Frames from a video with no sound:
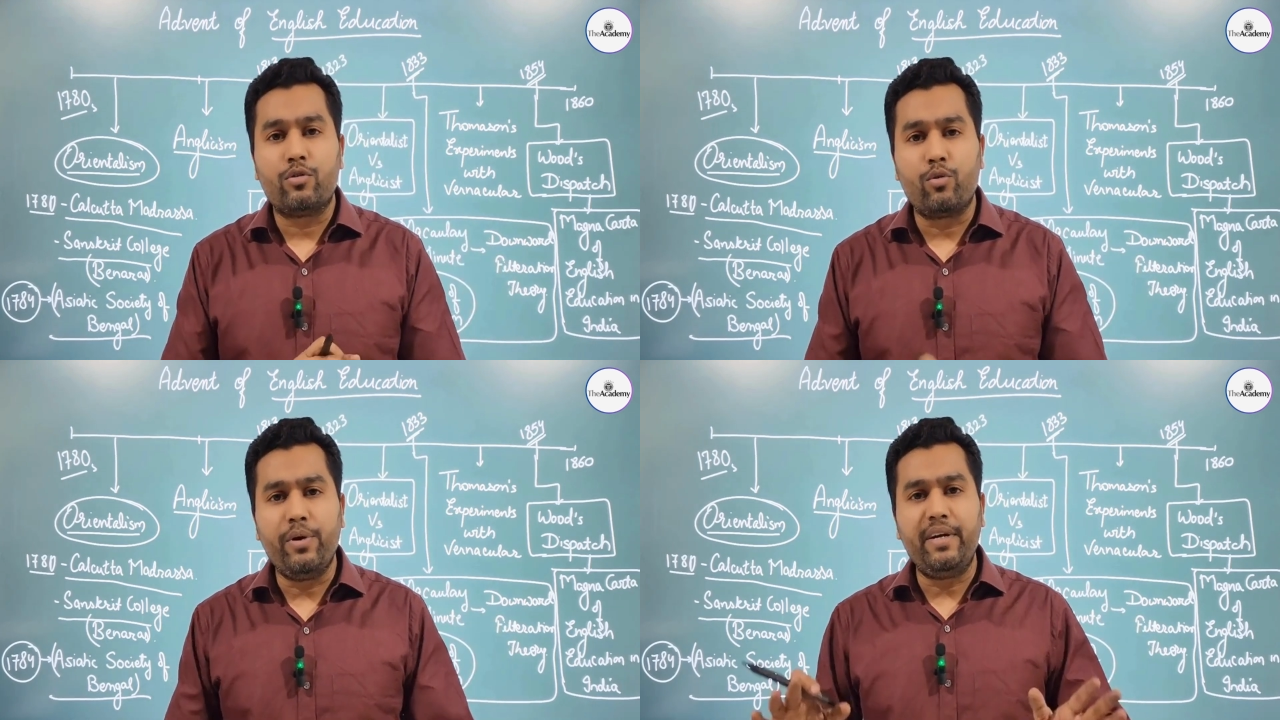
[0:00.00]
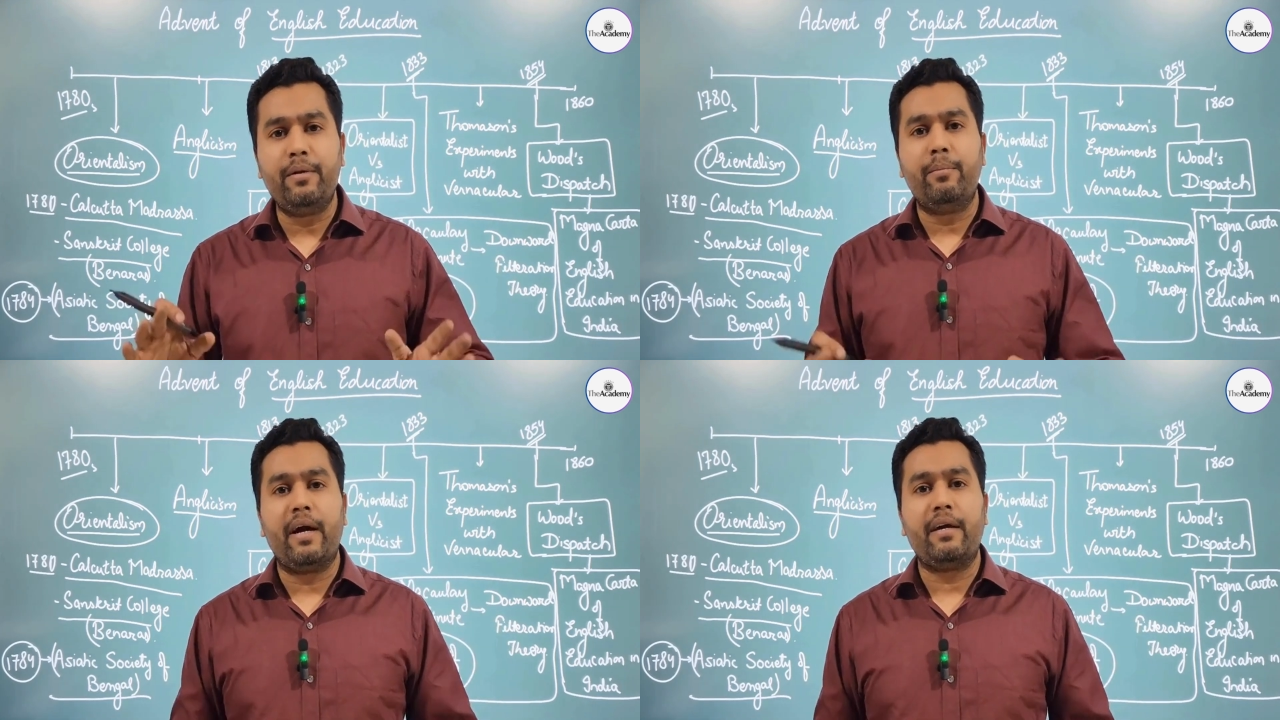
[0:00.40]

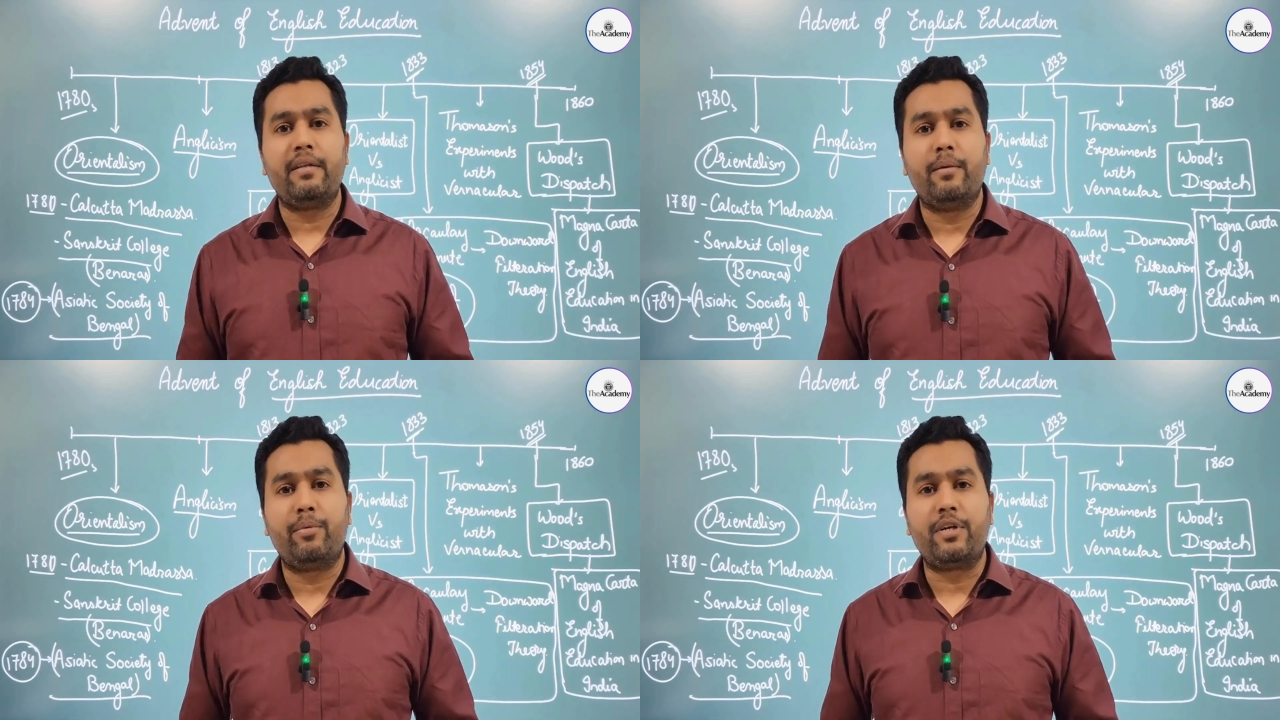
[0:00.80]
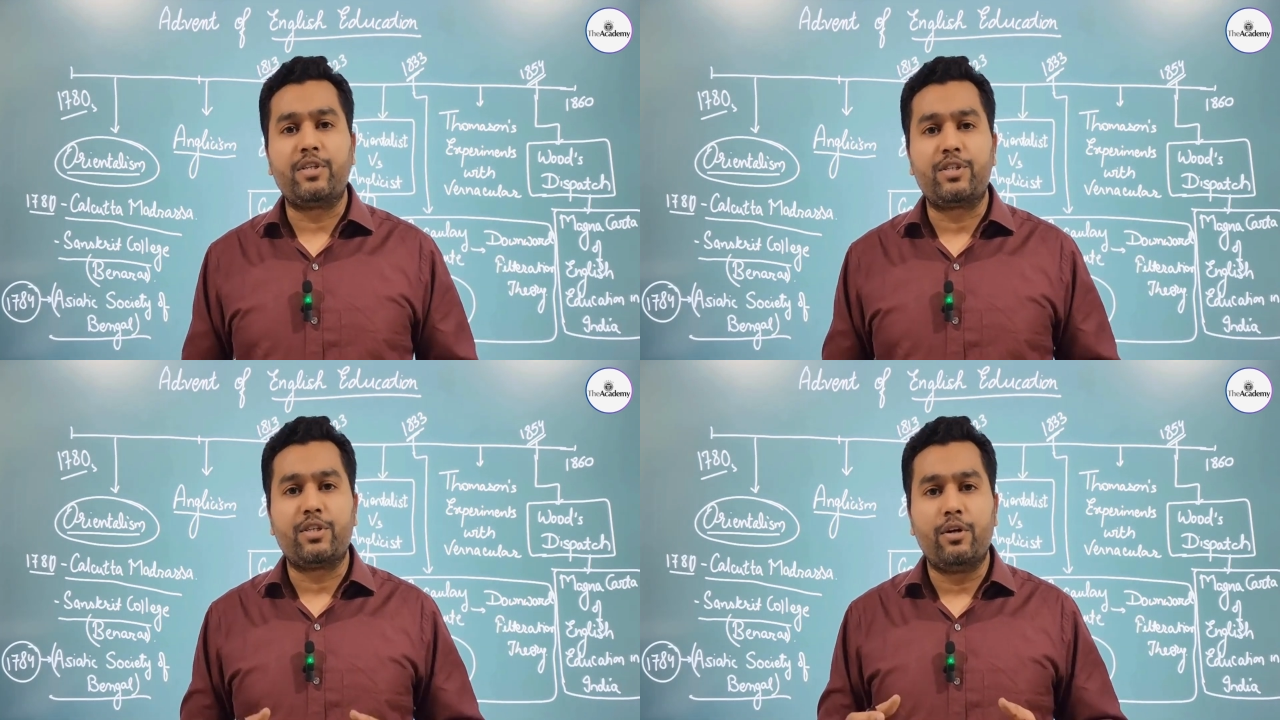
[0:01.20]
ruined by the
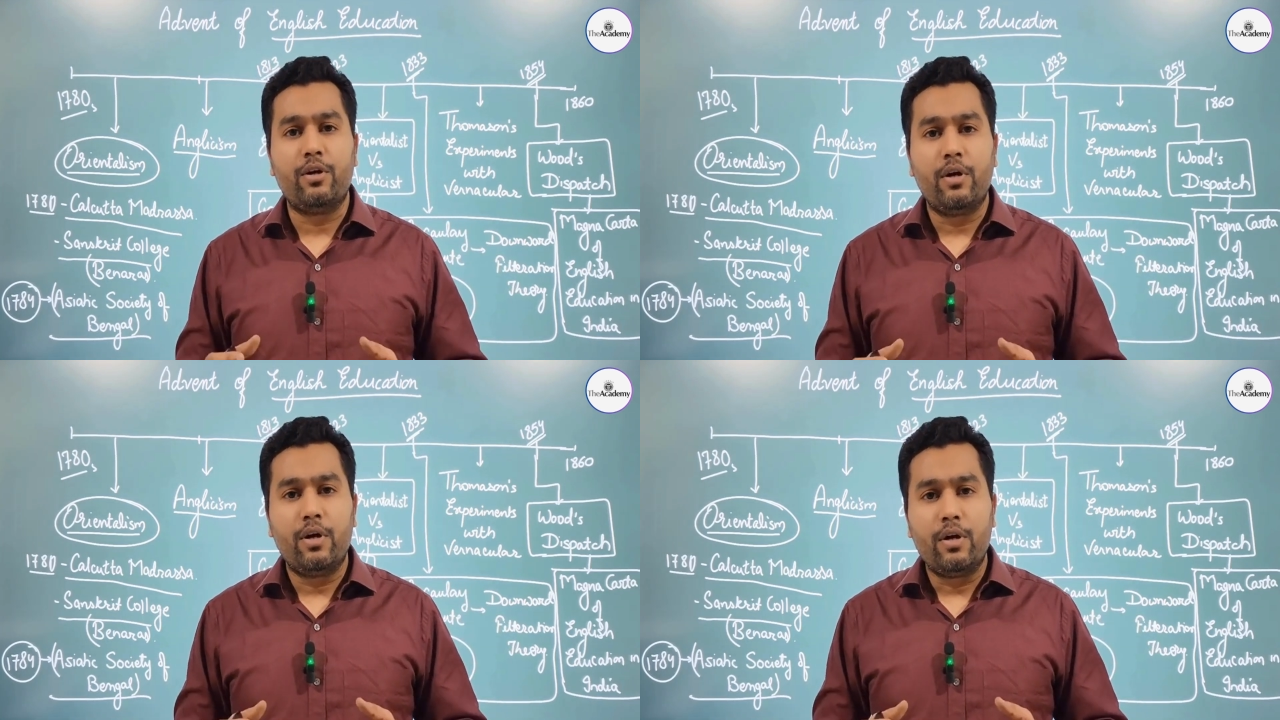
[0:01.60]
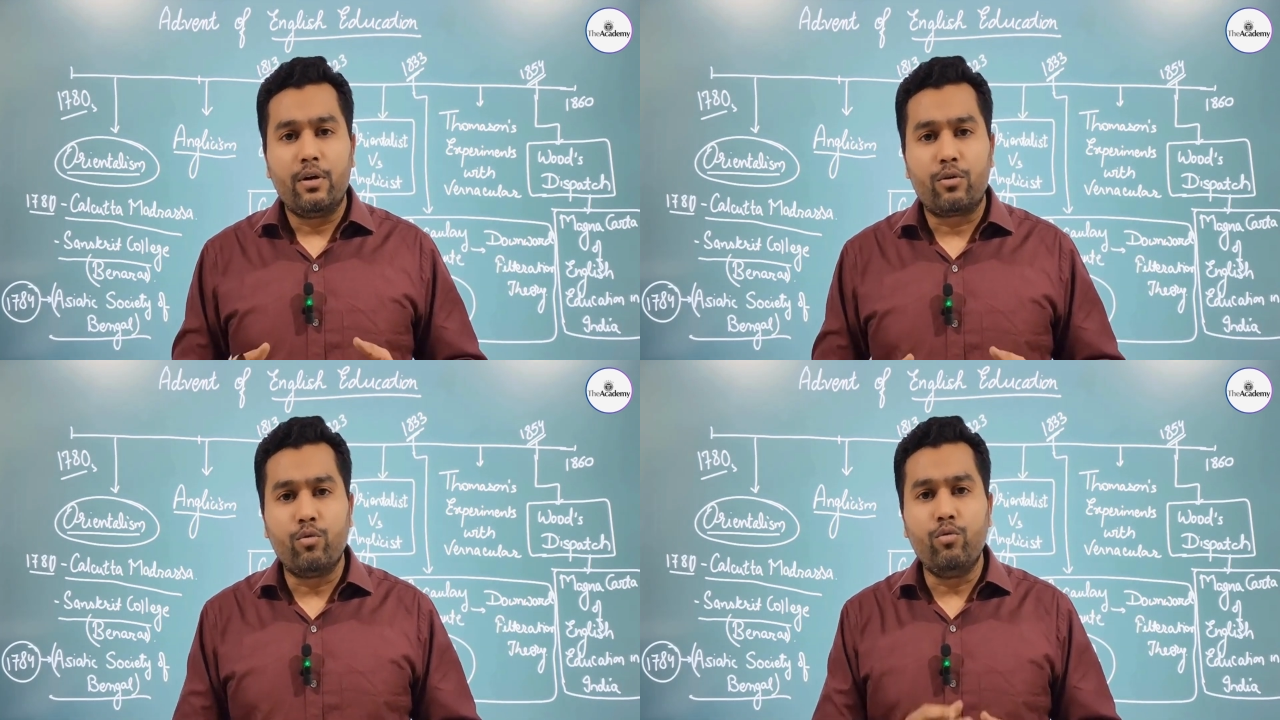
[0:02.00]
British
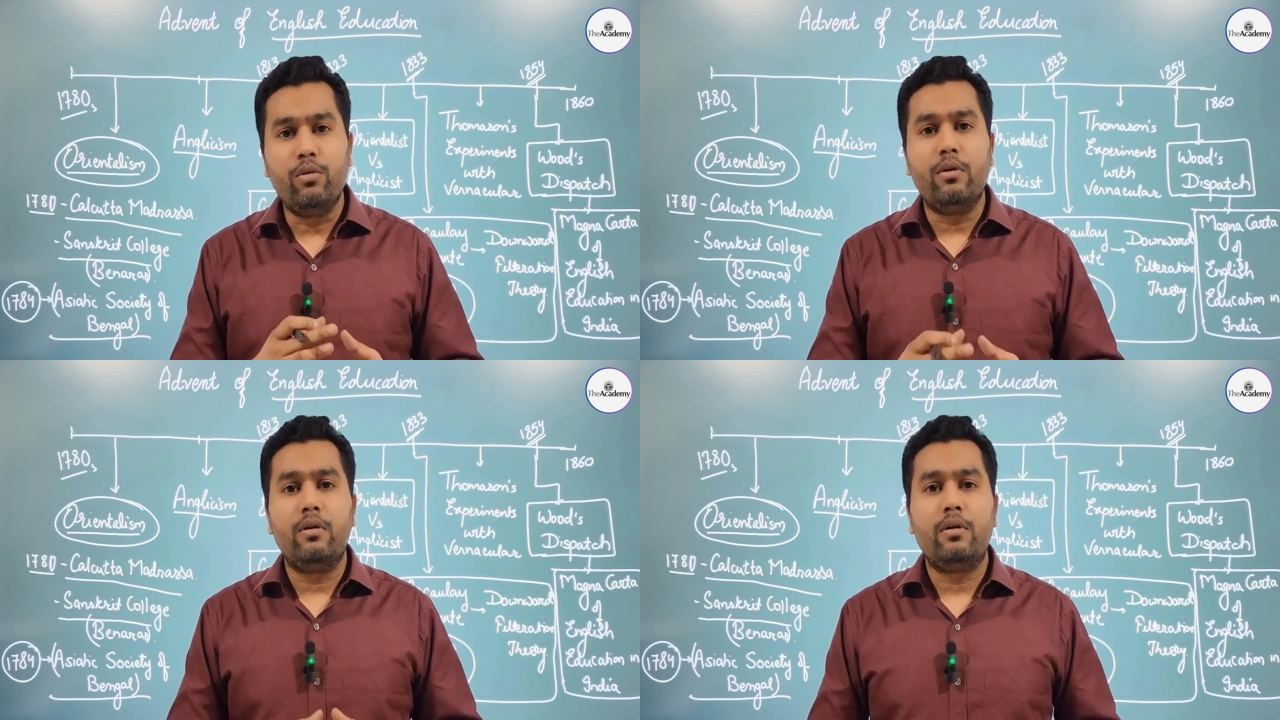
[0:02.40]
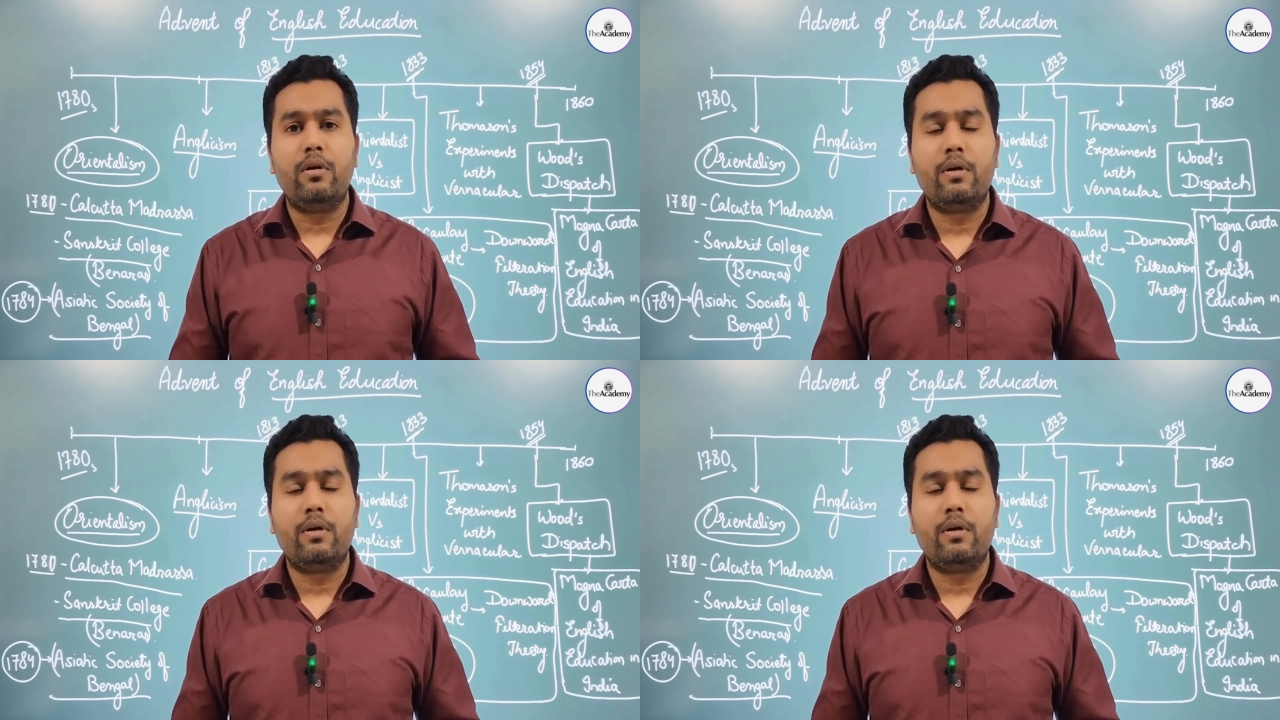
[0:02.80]
rule.